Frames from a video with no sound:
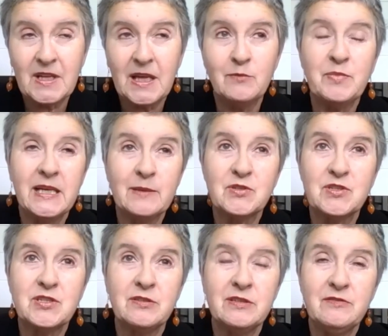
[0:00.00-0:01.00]
And we've been
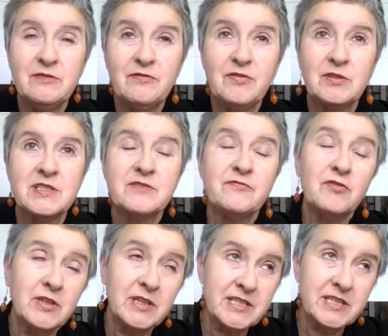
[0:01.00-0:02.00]
able to influence,
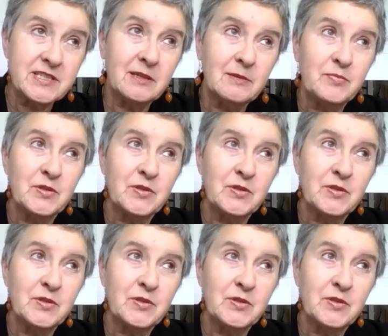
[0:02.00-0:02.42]
for example,